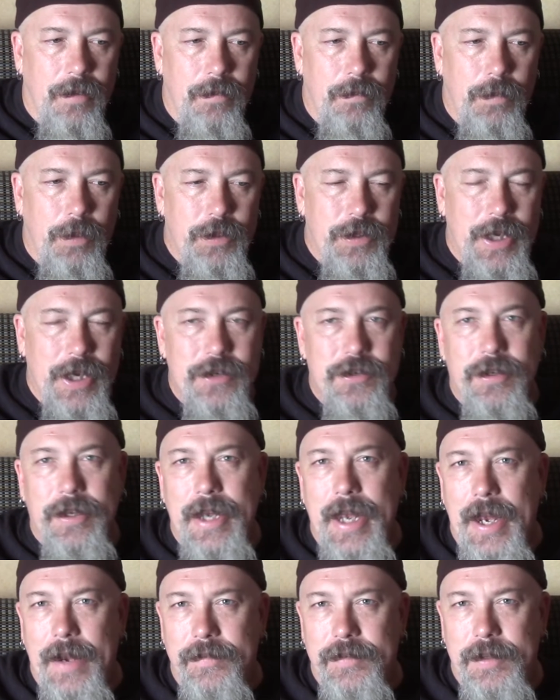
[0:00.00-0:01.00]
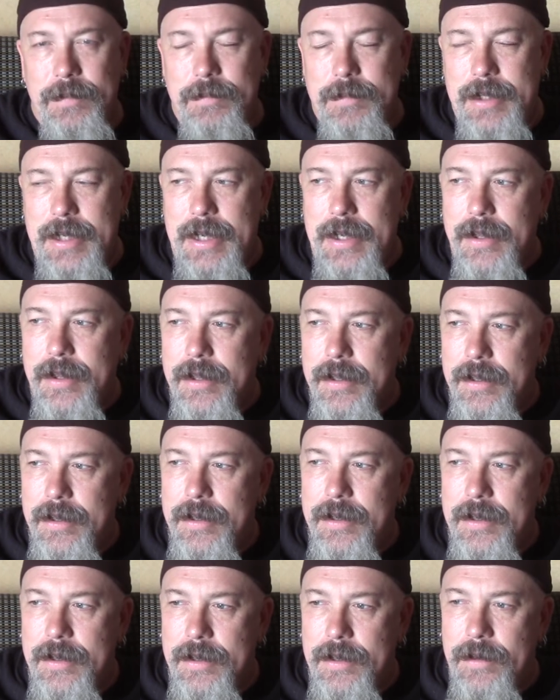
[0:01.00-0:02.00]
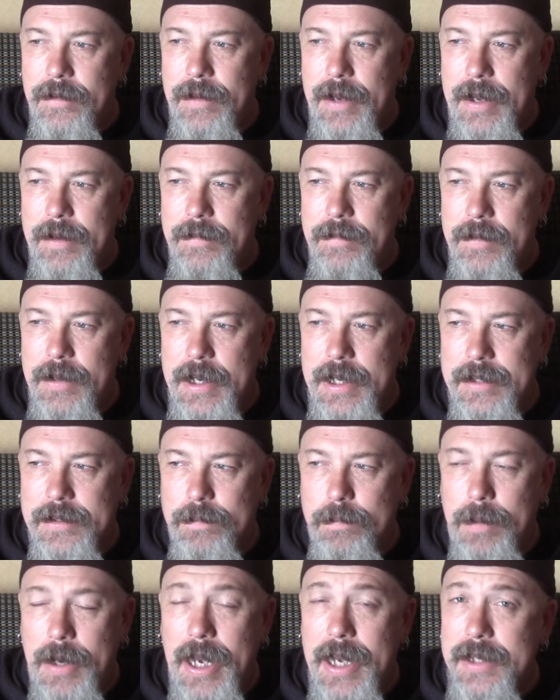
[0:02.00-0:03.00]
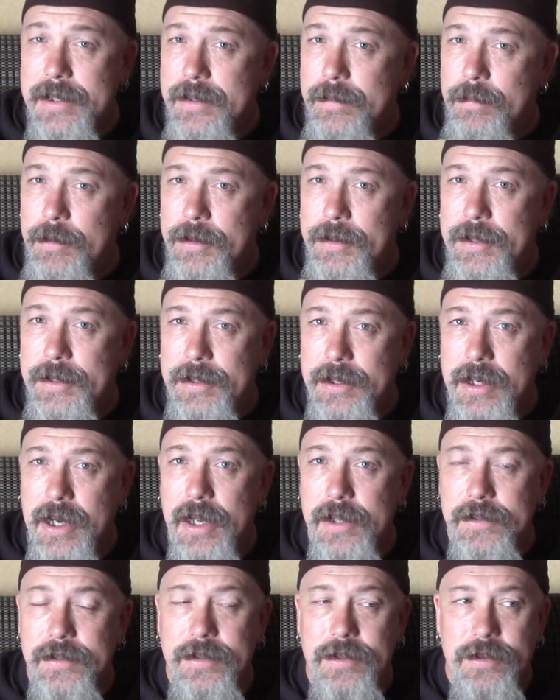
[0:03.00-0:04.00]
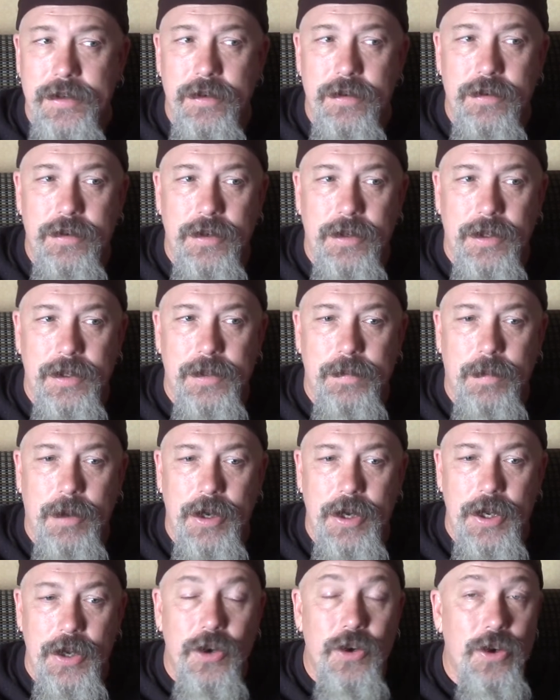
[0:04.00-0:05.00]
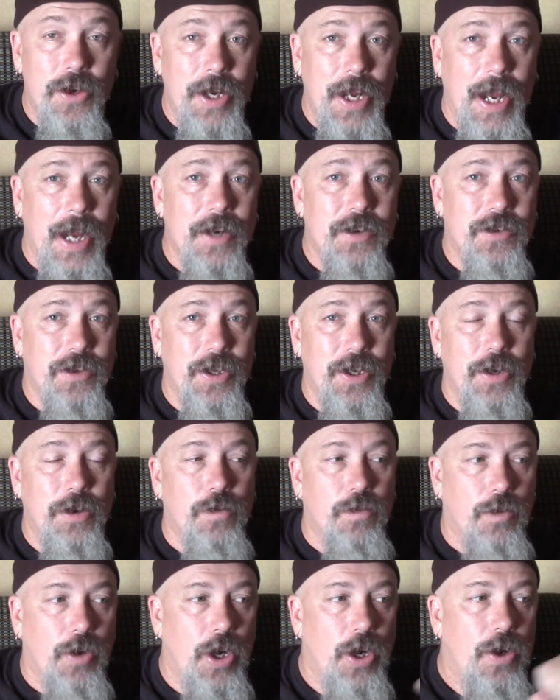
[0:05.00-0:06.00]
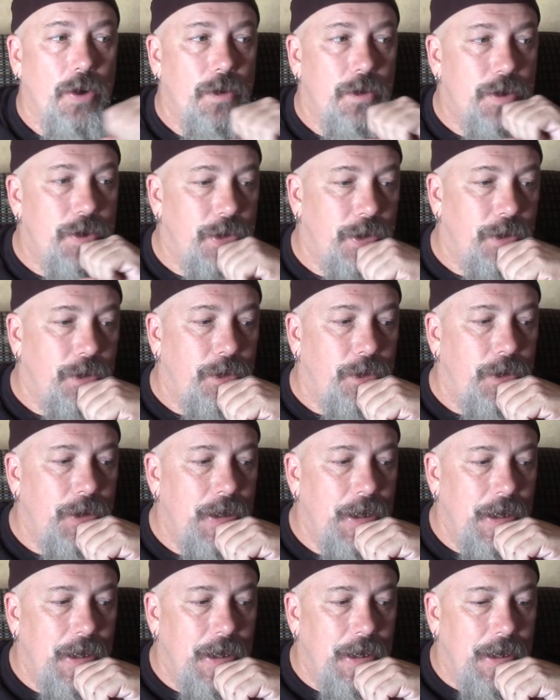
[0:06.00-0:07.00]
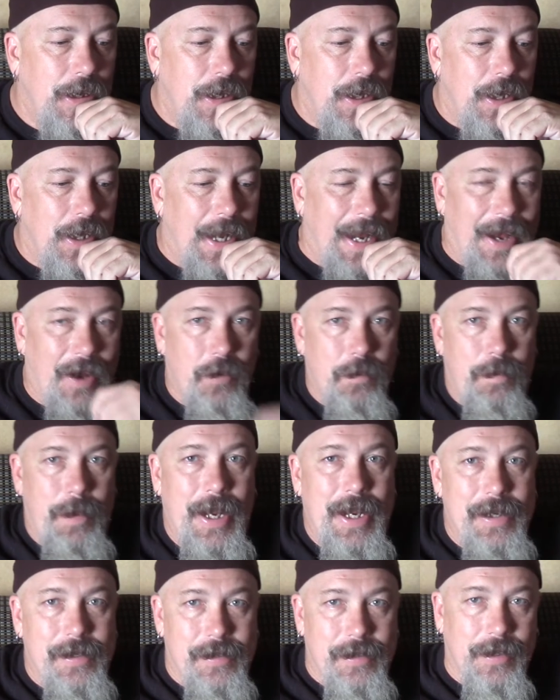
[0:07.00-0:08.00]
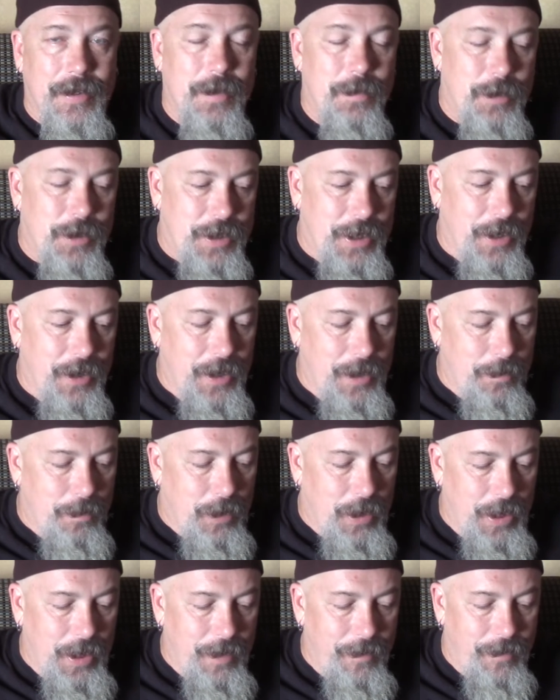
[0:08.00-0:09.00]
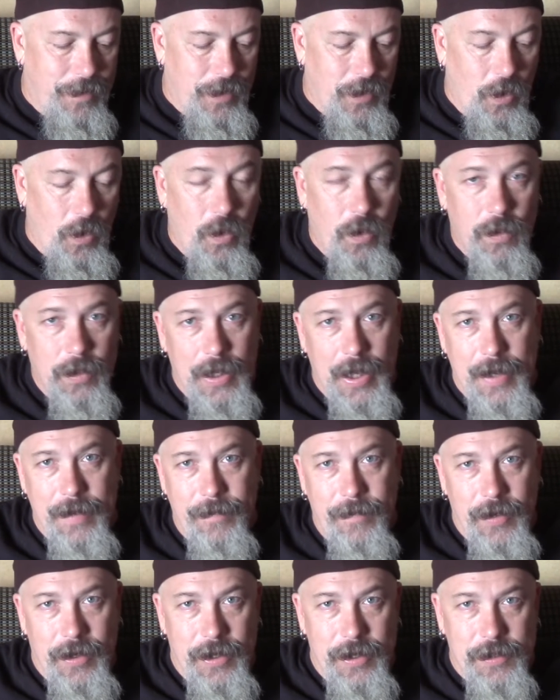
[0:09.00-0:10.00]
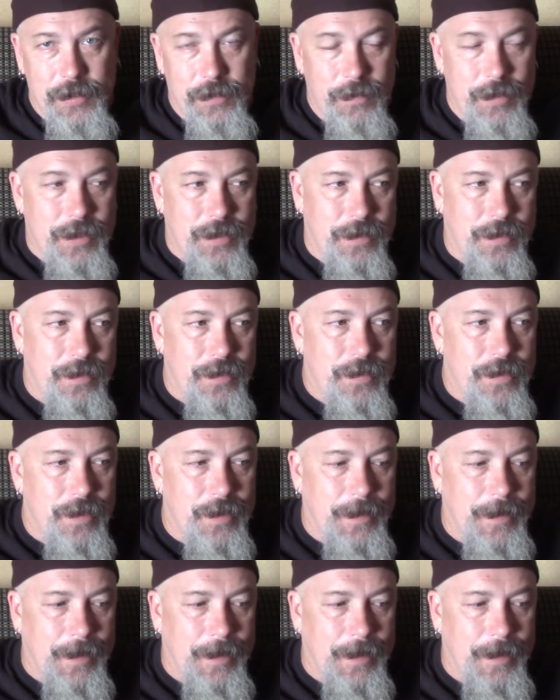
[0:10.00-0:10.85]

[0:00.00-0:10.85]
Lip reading: potentially have some teeth, and it's possible that the Constitutionalist Party could actually grow to outpace the Libertarian Party for a whole lot of various reasons,